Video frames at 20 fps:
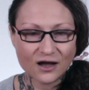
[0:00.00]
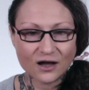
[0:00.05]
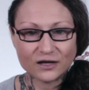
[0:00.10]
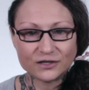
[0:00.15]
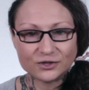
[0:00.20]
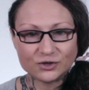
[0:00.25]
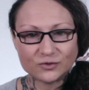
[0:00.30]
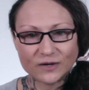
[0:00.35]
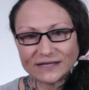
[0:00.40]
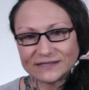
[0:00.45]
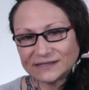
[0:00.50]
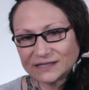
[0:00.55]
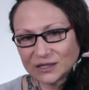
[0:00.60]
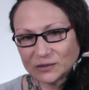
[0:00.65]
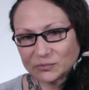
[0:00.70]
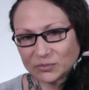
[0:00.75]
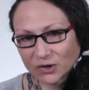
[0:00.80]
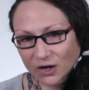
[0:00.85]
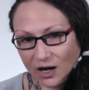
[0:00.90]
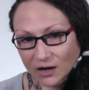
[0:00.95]

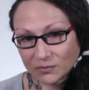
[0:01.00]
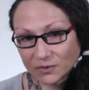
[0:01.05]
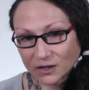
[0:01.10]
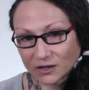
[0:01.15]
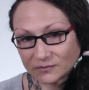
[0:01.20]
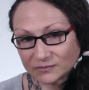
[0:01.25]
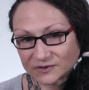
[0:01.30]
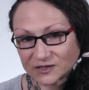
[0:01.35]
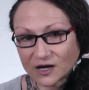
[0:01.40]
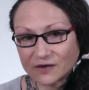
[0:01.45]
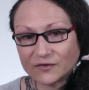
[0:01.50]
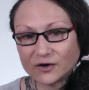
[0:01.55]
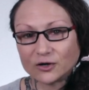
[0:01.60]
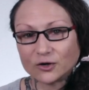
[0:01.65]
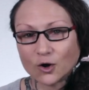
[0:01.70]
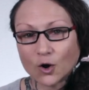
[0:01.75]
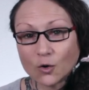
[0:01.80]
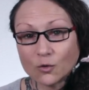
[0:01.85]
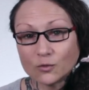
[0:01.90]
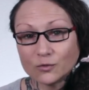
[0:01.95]
addressing problems of
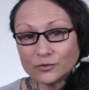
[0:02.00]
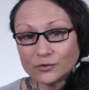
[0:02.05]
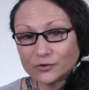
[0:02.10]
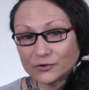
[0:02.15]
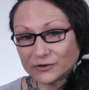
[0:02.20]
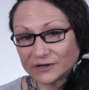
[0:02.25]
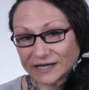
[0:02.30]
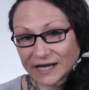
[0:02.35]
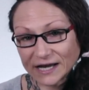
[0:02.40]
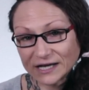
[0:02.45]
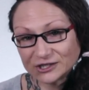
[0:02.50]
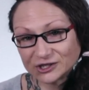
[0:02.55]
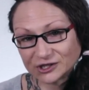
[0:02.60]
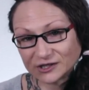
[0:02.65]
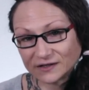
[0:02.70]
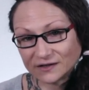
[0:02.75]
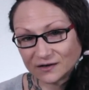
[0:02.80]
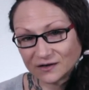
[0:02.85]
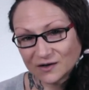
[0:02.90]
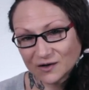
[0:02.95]
our own
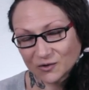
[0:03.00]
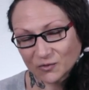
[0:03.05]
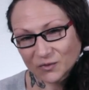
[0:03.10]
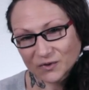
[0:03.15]
creation